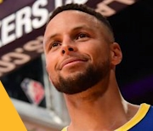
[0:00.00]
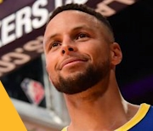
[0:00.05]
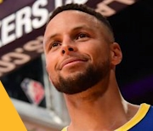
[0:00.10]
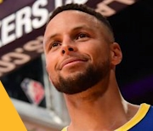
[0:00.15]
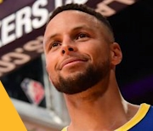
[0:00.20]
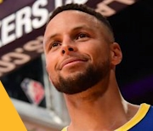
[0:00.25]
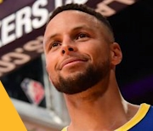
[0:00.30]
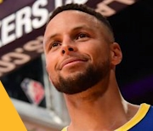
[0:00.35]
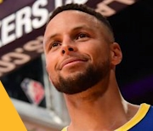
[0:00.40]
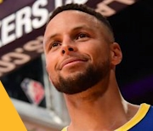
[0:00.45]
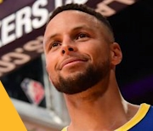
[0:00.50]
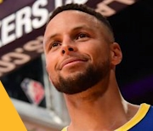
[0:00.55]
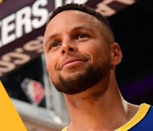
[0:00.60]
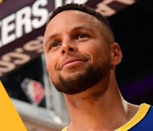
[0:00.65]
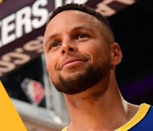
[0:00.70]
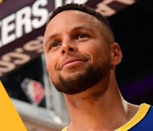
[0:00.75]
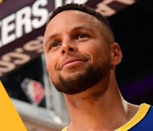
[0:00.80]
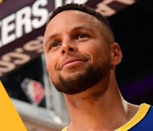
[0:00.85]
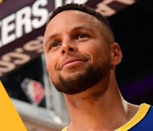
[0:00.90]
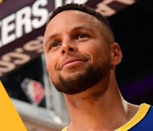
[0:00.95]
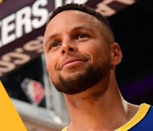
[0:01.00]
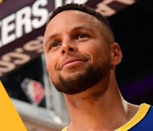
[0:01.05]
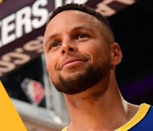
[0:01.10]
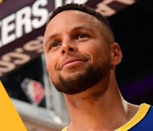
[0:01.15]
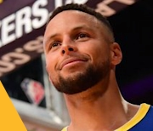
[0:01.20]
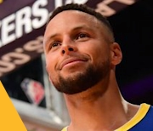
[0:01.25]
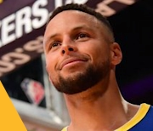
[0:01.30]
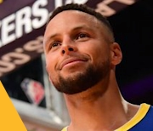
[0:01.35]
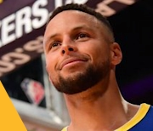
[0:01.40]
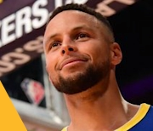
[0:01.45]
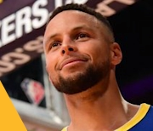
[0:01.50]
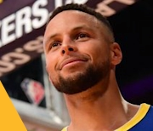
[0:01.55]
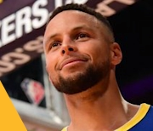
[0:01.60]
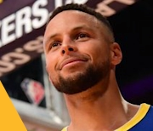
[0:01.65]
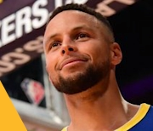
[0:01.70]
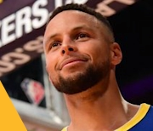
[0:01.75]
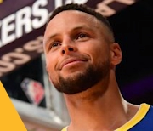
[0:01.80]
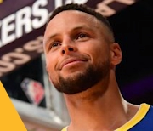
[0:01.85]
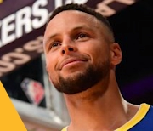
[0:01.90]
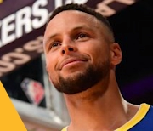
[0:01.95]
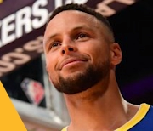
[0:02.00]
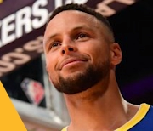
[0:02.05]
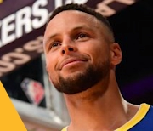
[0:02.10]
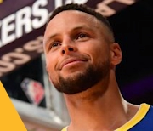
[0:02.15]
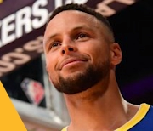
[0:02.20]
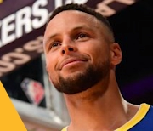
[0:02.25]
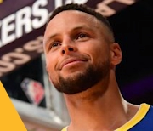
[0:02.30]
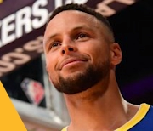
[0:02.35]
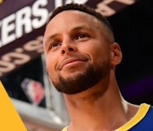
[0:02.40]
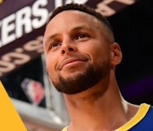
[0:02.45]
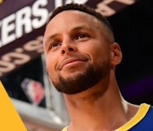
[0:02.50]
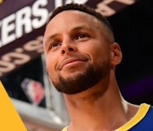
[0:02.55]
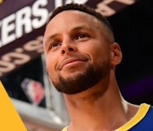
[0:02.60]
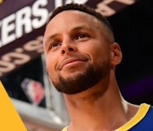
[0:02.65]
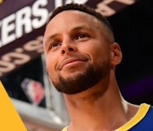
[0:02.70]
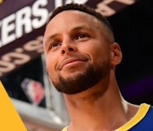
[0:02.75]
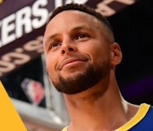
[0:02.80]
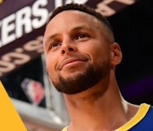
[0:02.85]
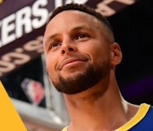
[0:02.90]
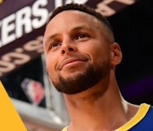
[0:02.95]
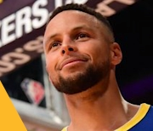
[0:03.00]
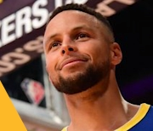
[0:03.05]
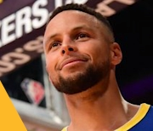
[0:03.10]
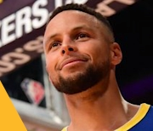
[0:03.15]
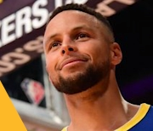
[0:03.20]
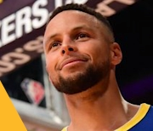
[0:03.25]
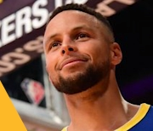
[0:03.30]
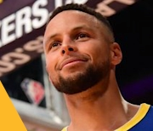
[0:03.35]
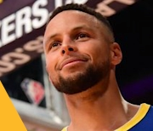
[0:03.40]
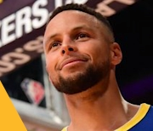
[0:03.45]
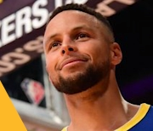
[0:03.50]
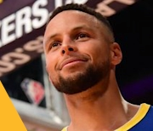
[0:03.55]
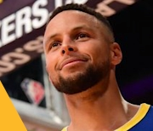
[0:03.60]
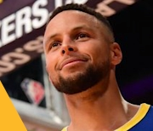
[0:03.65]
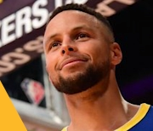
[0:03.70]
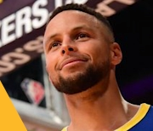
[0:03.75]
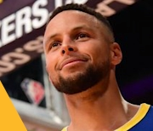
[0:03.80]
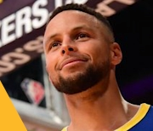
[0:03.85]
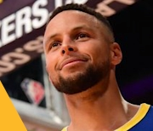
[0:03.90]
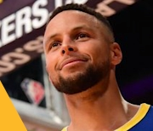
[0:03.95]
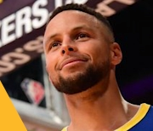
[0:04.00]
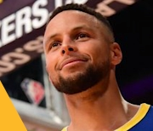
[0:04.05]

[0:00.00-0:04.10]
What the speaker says: This is a still picture; no speech is visible.